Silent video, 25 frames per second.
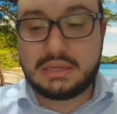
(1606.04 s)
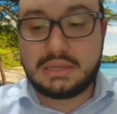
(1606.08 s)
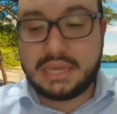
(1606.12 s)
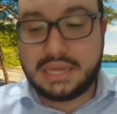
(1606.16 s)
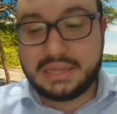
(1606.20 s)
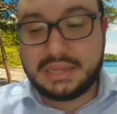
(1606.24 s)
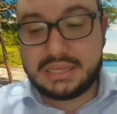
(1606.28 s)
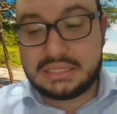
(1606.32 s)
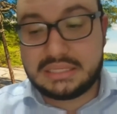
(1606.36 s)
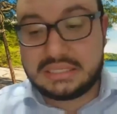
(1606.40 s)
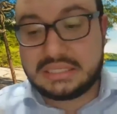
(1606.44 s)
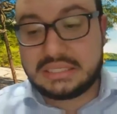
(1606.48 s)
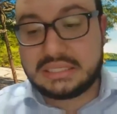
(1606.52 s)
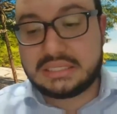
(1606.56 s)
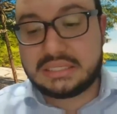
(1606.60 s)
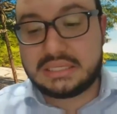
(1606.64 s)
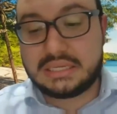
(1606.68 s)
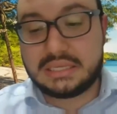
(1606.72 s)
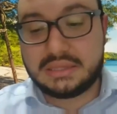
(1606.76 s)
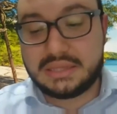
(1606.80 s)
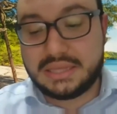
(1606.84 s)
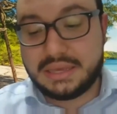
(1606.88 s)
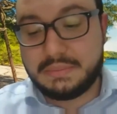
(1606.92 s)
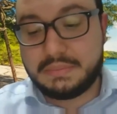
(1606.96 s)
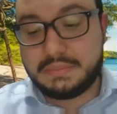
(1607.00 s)
and this is
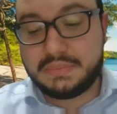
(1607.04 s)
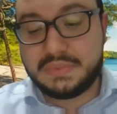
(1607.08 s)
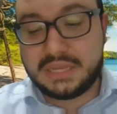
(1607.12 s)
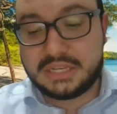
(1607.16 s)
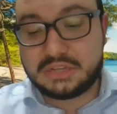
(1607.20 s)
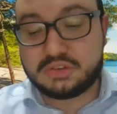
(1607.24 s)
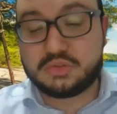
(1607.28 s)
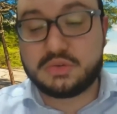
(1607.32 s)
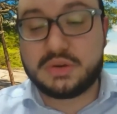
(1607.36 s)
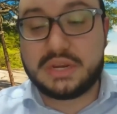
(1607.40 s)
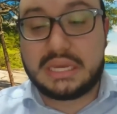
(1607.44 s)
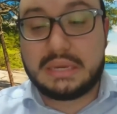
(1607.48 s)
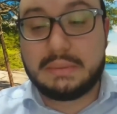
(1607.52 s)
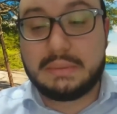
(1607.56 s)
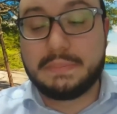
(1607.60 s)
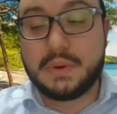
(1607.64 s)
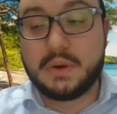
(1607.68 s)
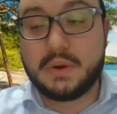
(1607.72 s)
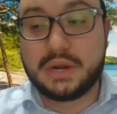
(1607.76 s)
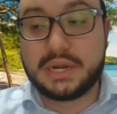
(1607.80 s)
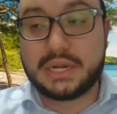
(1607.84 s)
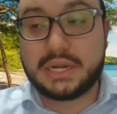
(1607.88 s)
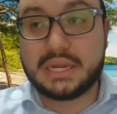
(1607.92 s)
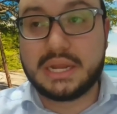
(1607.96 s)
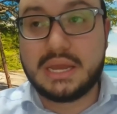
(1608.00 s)
the tricky
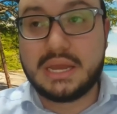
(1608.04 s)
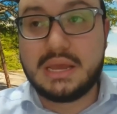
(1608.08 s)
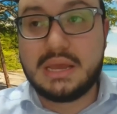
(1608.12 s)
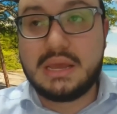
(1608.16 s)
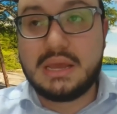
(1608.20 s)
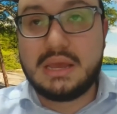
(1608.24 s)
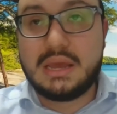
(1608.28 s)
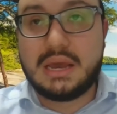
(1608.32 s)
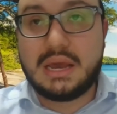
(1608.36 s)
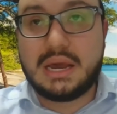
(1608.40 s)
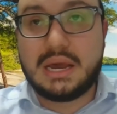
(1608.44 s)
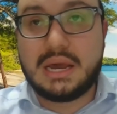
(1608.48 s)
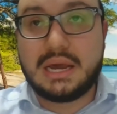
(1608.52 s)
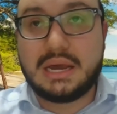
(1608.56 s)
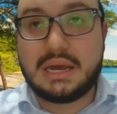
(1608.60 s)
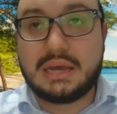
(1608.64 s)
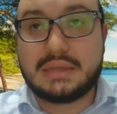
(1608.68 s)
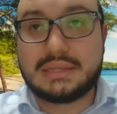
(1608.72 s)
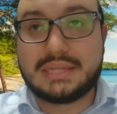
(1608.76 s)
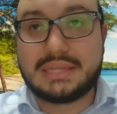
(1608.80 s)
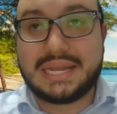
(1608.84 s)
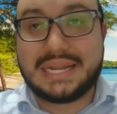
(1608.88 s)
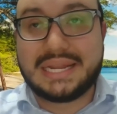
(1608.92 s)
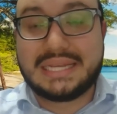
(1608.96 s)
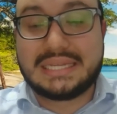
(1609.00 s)
part,
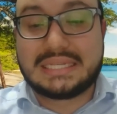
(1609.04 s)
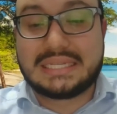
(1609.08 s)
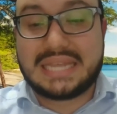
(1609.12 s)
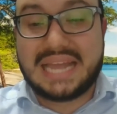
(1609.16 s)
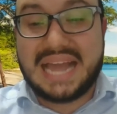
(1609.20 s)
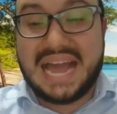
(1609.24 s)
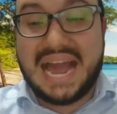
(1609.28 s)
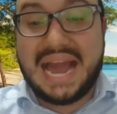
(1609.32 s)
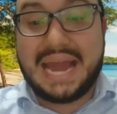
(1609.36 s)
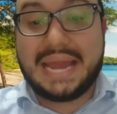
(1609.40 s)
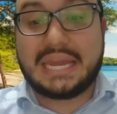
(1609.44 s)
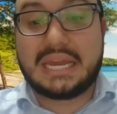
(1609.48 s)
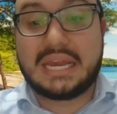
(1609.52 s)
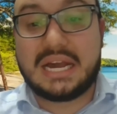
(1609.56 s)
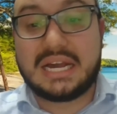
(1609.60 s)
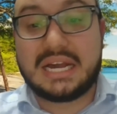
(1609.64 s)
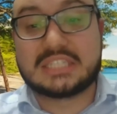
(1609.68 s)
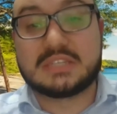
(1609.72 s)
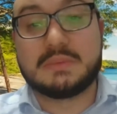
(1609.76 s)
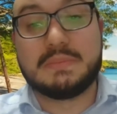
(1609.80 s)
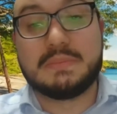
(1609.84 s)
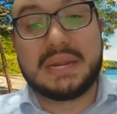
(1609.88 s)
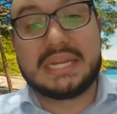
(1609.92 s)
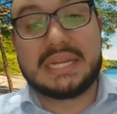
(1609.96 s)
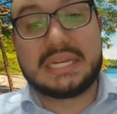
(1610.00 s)
that is high
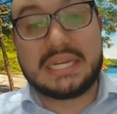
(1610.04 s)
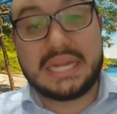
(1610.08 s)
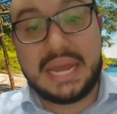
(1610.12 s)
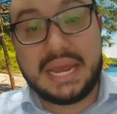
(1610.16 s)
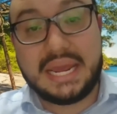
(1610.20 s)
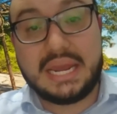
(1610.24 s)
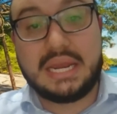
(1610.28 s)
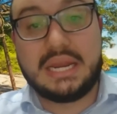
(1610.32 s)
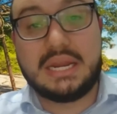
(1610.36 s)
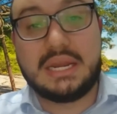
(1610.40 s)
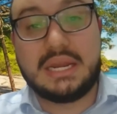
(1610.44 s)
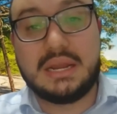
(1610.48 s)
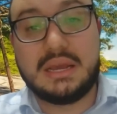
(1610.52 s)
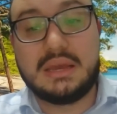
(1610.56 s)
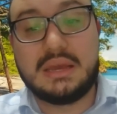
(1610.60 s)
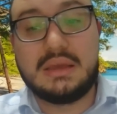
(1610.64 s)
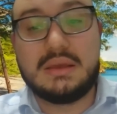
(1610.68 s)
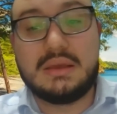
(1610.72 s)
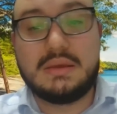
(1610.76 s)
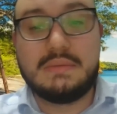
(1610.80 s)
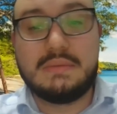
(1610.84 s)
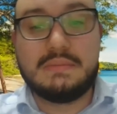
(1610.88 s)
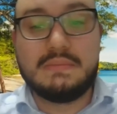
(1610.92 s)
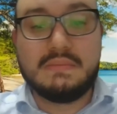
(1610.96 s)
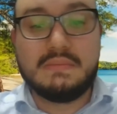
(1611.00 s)
cost maintained,
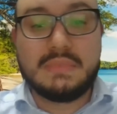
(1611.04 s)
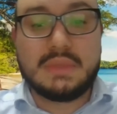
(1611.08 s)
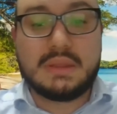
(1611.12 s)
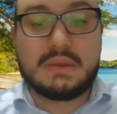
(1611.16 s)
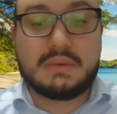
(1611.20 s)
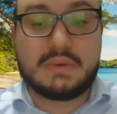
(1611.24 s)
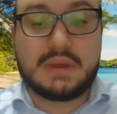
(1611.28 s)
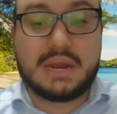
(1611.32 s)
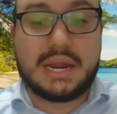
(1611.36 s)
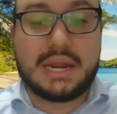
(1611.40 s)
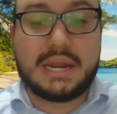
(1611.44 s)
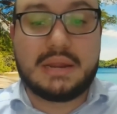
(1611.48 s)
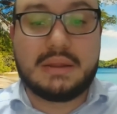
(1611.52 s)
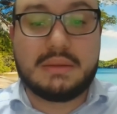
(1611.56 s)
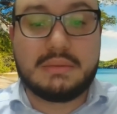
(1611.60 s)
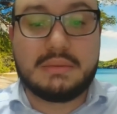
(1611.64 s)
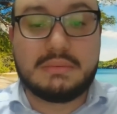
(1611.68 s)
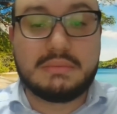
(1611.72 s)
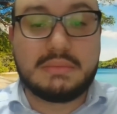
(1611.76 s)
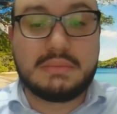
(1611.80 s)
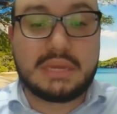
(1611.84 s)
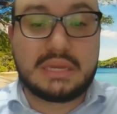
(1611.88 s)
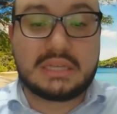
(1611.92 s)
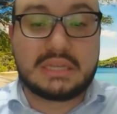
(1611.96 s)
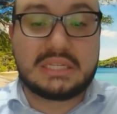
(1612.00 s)
right?
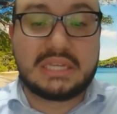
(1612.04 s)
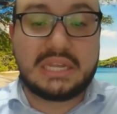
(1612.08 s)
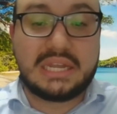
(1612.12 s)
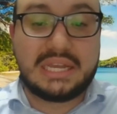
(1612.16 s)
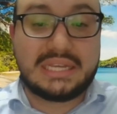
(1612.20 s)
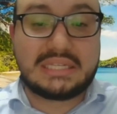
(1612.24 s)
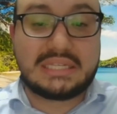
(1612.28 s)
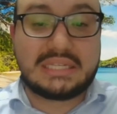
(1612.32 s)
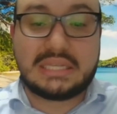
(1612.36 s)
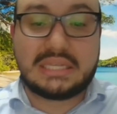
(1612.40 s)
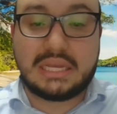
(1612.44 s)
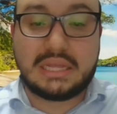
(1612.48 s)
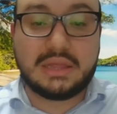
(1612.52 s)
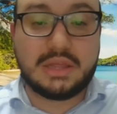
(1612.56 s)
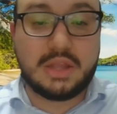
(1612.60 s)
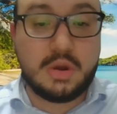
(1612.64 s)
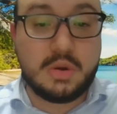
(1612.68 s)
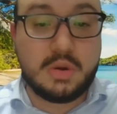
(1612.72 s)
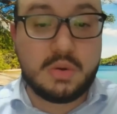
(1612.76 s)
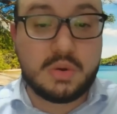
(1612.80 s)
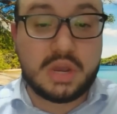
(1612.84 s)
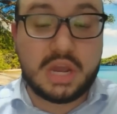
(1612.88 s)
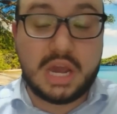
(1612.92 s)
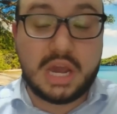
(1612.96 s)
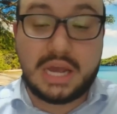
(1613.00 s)
Because it is a
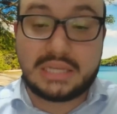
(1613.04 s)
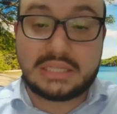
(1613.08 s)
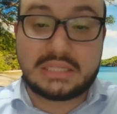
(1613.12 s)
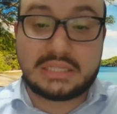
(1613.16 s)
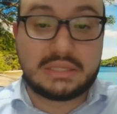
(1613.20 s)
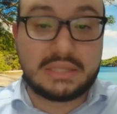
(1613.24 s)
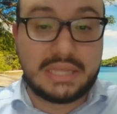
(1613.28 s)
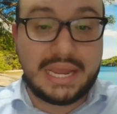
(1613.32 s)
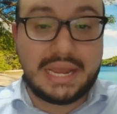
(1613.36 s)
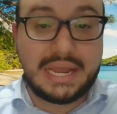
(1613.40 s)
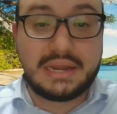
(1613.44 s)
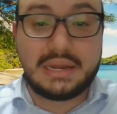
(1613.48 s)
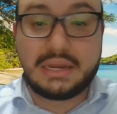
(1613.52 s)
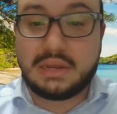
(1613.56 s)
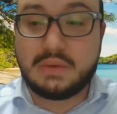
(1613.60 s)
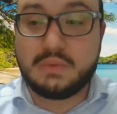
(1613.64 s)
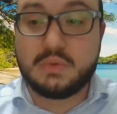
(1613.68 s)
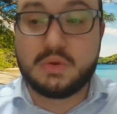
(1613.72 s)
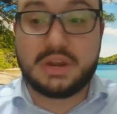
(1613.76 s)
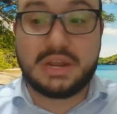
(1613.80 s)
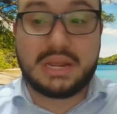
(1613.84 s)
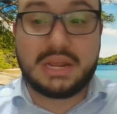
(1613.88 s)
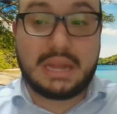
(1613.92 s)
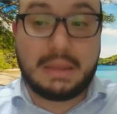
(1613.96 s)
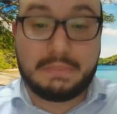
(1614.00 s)
low cost, then it
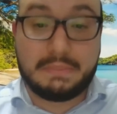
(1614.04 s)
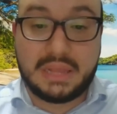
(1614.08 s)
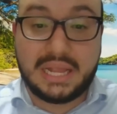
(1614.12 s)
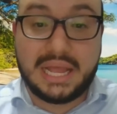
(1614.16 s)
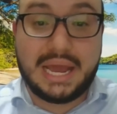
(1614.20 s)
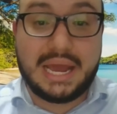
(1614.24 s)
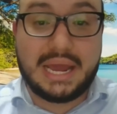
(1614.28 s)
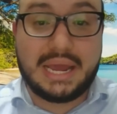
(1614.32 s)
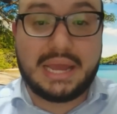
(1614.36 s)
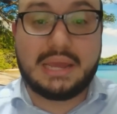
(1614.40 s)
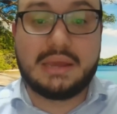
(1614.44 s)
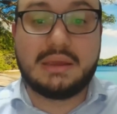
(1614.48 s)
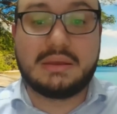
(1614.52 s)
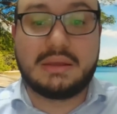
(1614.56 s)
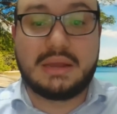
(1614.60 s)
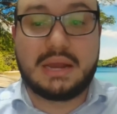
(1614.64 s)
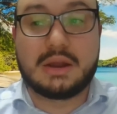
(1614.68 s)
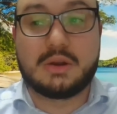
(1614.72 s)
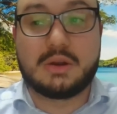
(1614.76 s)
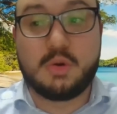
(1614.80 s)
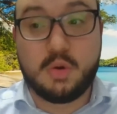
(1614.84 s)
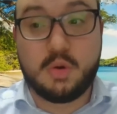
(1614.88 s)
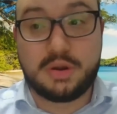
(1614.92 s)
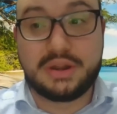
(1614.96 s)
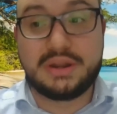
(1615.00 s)
wouldn't apply
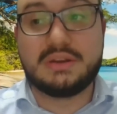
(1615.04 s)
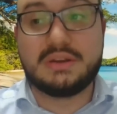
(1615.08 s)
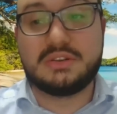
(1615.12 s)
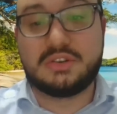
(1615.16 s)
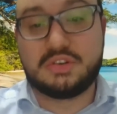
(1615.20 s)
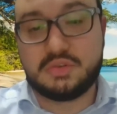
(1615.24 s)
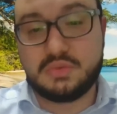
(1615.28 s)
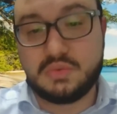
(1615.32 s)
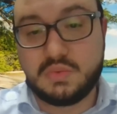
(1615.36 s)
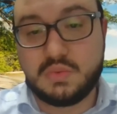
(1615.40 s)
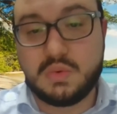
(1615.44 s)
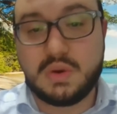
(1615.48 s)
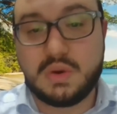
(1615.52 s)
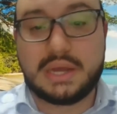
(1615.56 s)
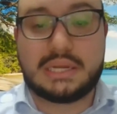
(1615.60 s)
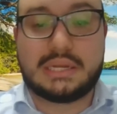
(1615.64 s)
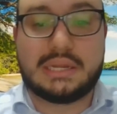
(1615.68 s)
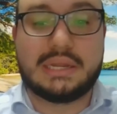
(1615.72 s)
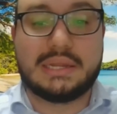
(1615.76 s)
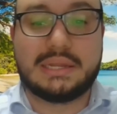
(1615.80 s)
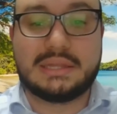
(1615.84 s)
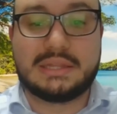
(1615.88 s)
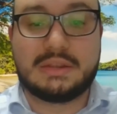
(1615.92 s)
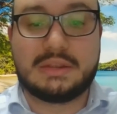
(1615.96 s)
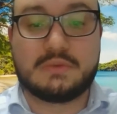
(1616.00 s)
according to what
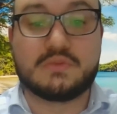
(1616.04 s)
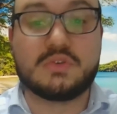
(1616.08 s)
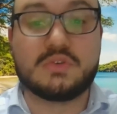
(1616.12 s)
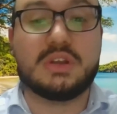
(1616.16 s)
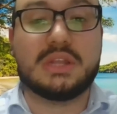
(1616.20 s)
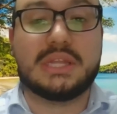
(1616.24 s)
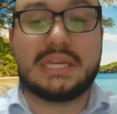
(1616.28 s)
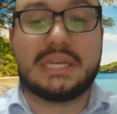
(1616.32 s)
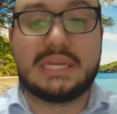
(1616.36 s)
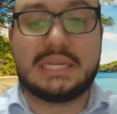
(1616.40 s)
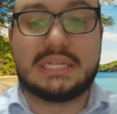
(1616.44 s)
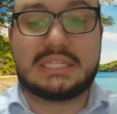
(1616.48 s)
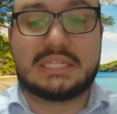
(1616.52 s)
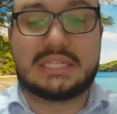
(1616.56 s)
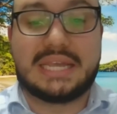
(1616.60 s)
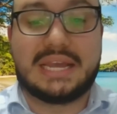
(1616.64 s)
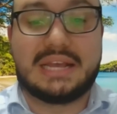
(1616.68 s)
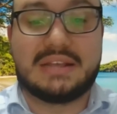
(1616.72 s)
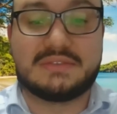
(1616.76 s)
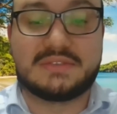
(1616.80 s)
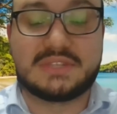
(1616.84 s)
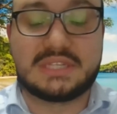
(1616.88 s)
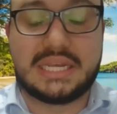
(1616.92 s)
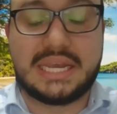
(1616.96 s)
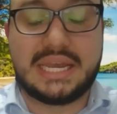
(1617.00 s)
the ruling
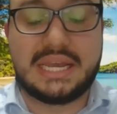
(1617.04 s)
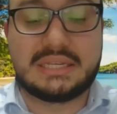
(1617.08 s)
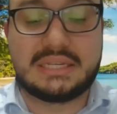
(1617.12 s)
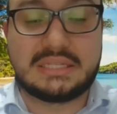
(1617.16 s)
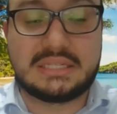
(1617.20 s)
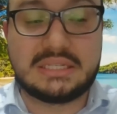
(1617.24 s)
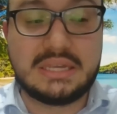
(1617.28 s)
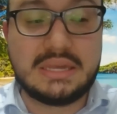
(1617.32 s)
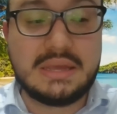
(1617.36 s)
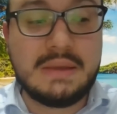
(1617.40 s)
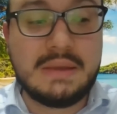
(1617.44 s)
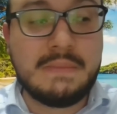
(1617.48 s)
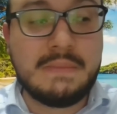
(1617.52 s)
itself says.